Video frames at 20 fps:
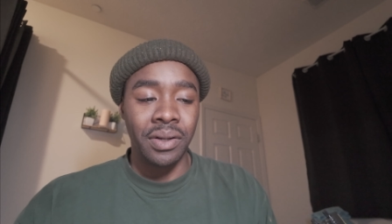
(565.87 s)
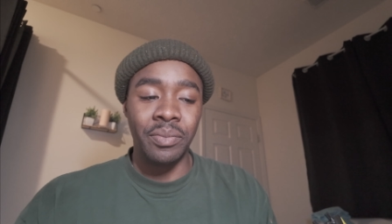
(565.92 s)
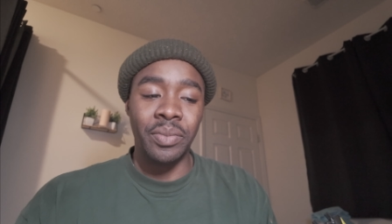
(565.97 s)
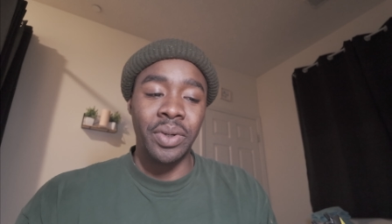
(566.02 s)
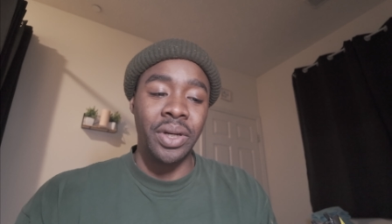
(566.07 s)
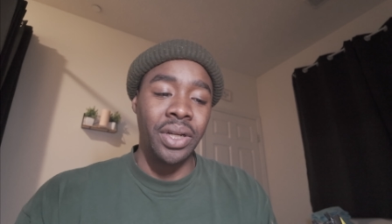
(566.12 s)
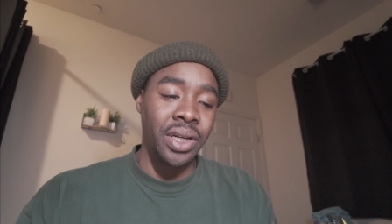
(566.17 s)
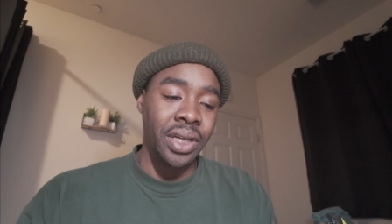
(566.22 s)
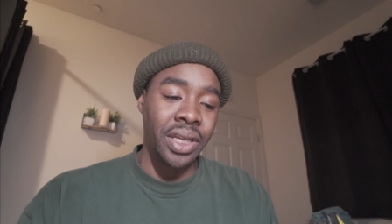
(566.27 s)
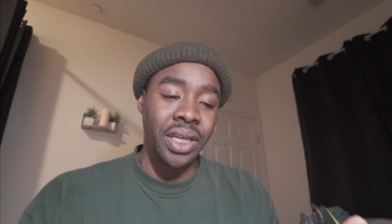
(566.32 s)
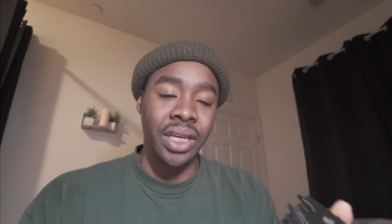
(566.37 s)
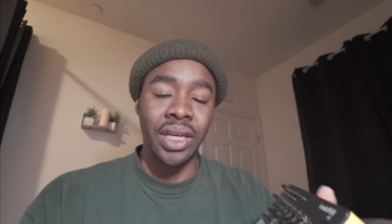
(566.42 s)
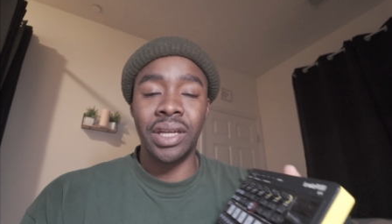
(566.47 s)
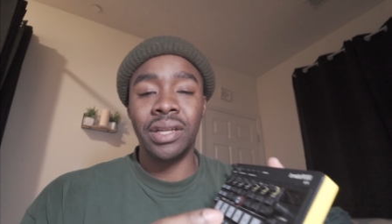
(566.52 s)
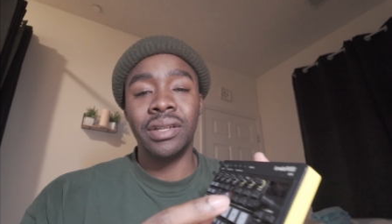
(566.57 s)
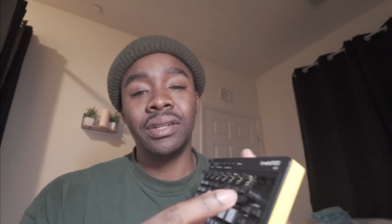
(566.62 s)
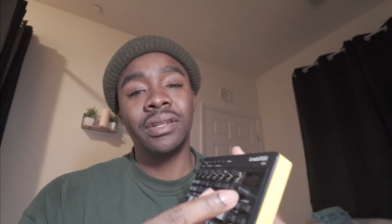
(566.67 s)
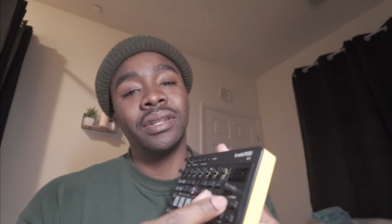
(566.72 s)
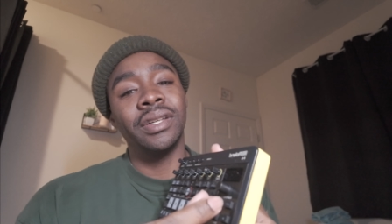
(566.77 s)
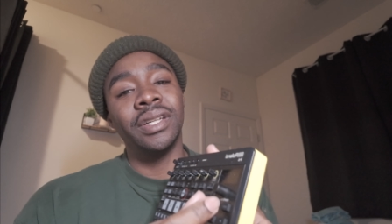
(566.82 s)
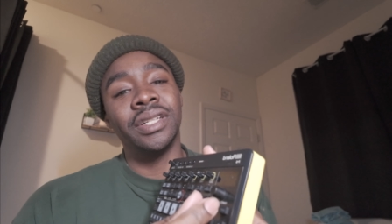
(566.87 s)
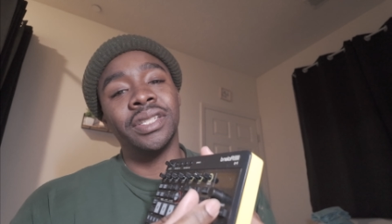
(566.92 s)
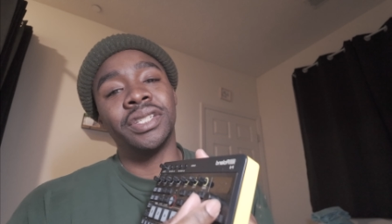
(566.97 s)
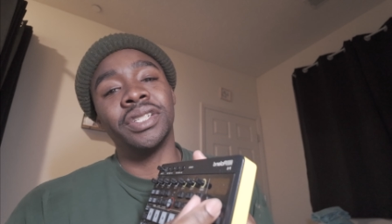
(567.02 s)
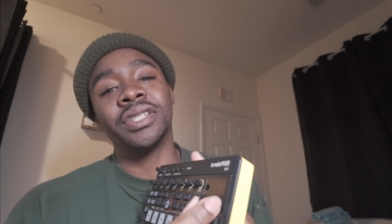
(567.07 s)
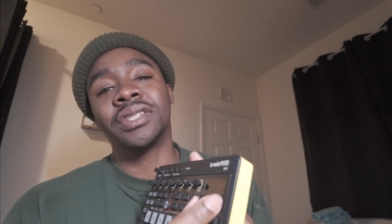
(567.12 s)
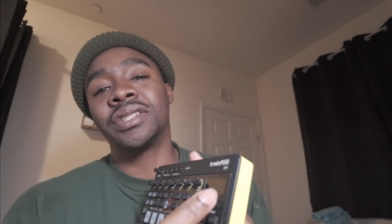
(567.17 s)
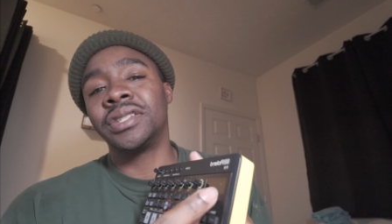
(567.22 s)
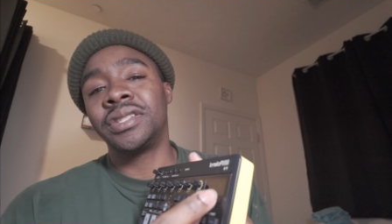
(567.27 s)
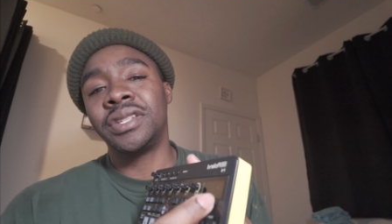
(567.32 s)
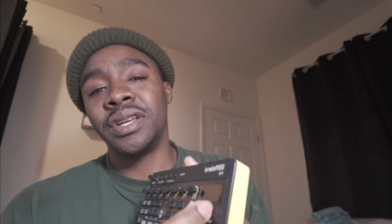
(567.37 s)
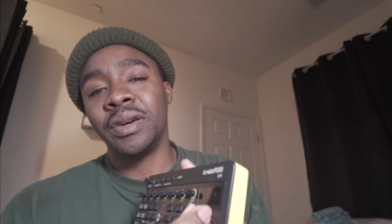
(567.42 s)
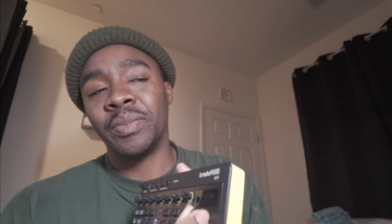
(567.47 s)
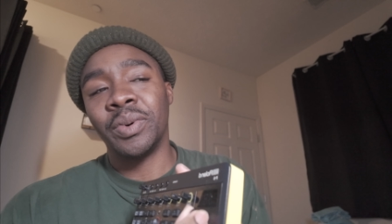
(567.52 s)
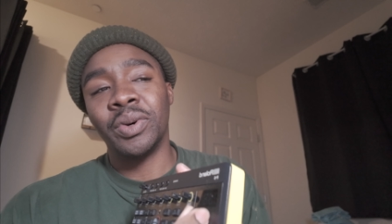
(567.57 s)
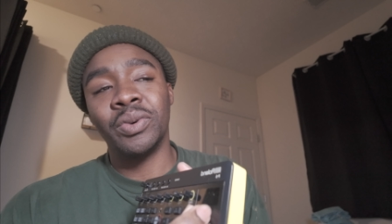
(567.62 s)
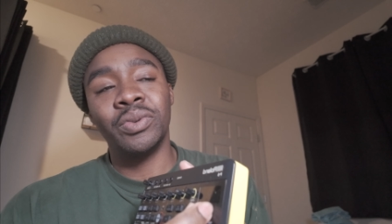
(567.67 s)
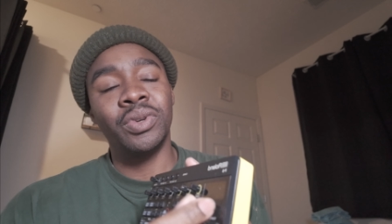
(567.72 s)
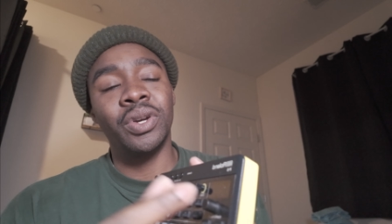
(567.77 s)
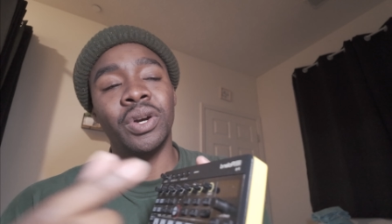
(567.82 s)
But again, it's just the tempo.
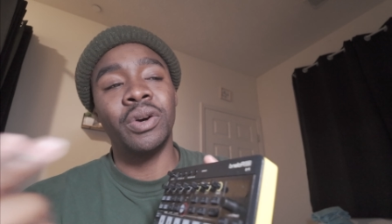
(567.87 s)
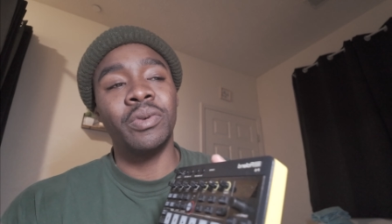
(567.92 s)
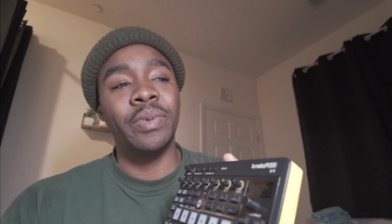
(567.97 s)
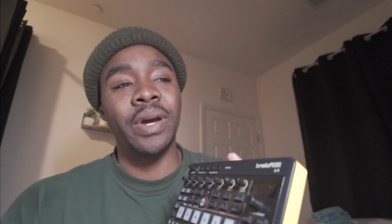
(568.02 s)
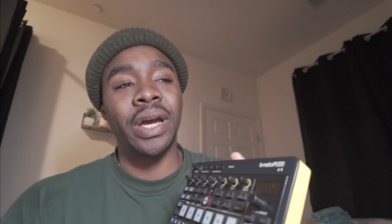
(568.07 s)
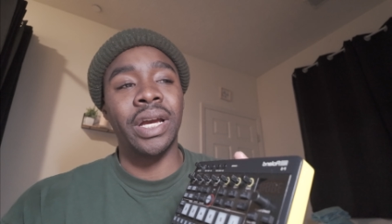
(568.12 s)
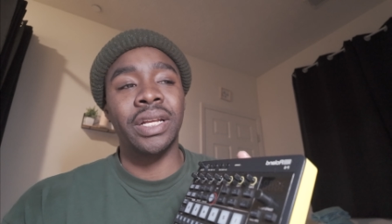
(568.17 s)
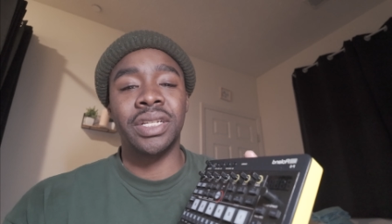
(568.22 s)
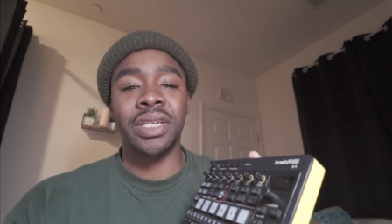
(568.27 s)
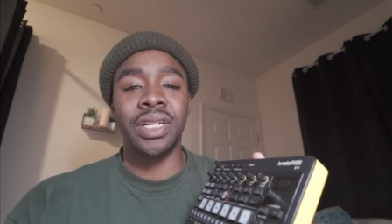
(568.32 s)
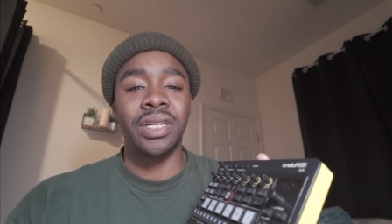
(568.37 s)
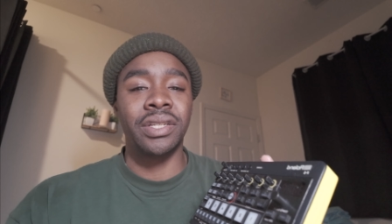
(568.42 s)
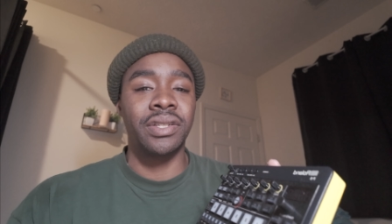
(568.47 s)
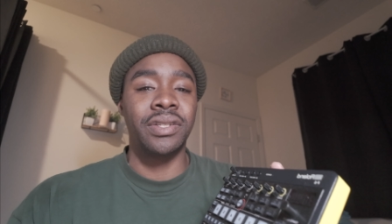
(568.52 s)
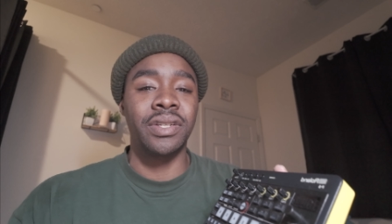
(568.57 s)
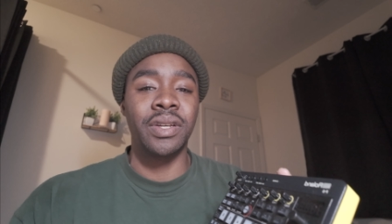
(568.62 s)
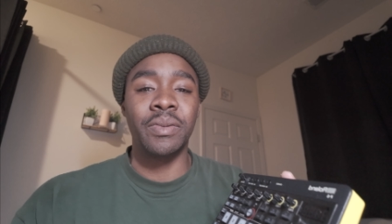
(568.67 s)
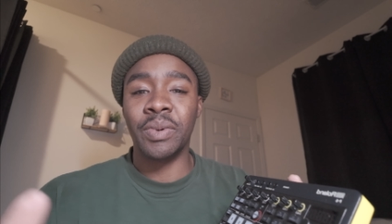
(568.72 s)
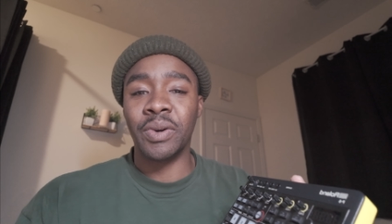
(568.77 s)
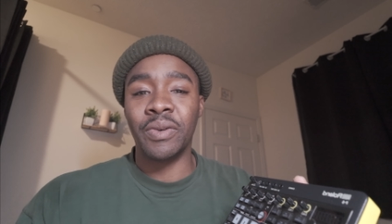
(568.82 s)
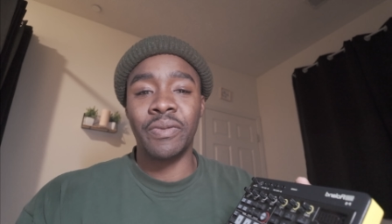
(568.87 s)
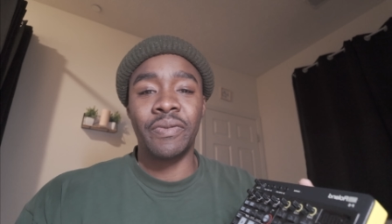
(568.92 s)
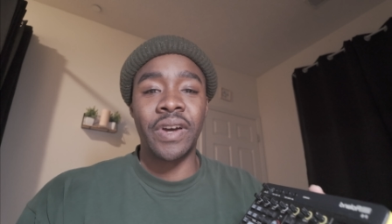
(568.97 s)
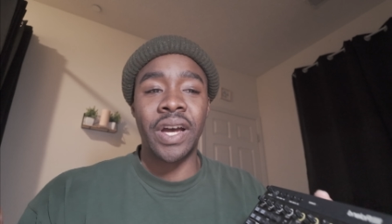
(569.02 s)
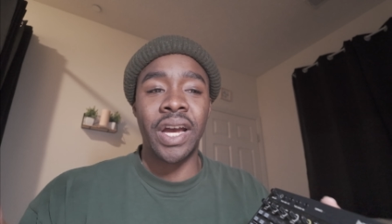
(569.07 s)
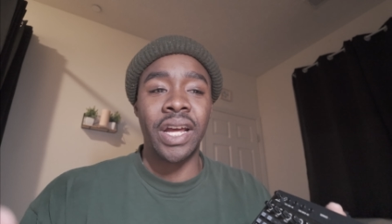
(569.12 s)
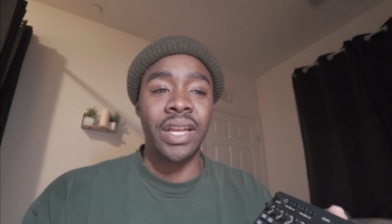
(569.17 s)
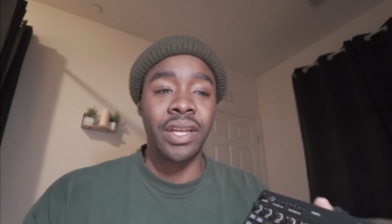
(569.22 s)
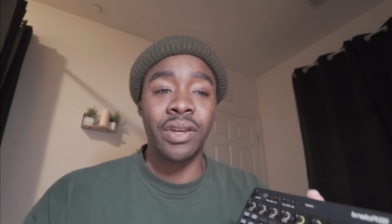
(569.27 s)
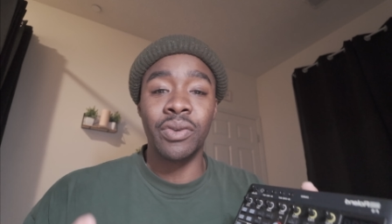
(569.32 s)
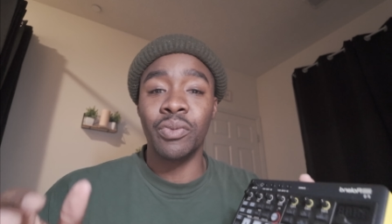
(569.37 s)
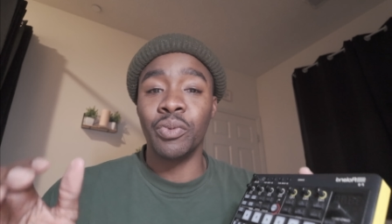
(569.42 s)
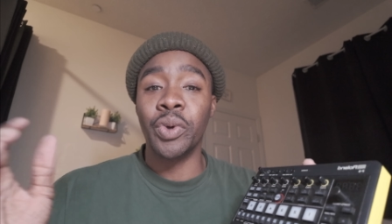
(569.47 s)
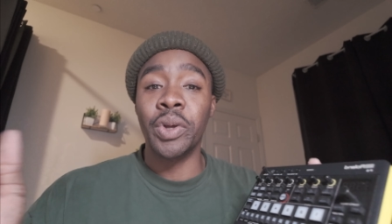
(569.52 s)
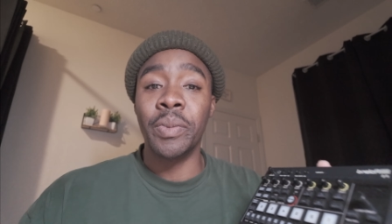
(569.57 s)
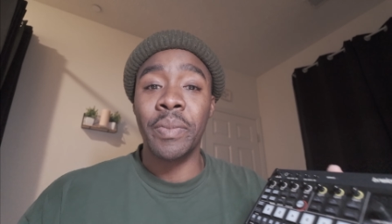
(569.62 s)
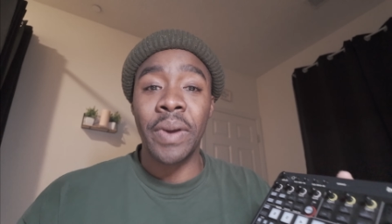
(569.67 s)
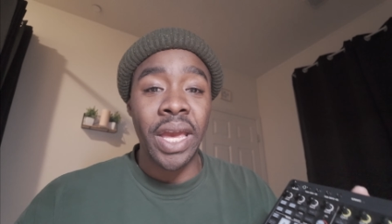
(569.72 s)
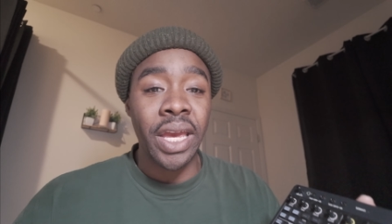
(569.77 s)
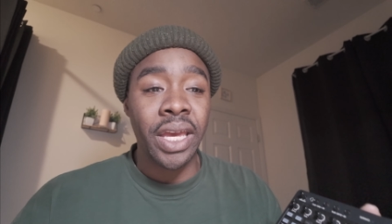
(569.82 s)
Go back, change the tempo, find it,
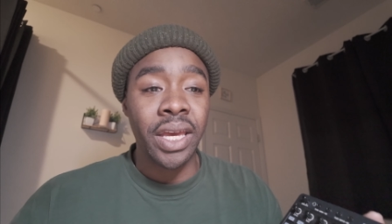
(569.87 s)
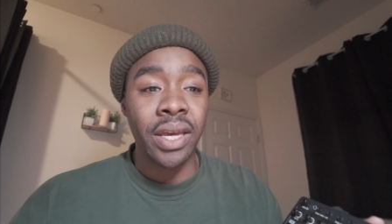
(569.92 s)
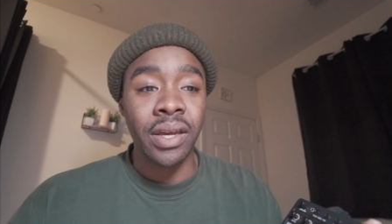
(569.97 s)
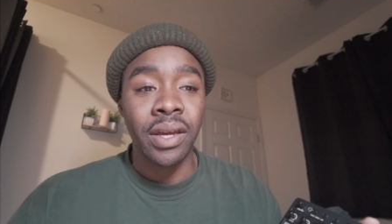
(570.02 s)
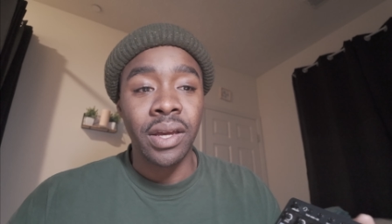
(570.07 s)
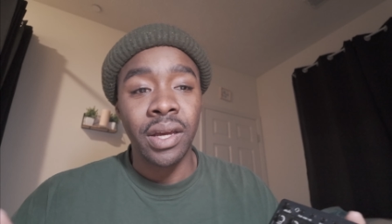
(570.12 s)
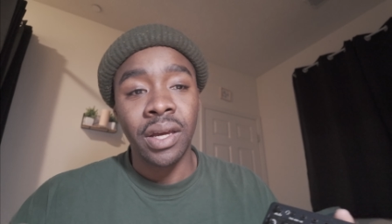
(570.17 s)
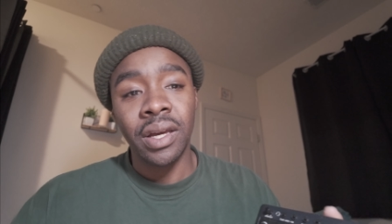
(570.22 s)
remake it.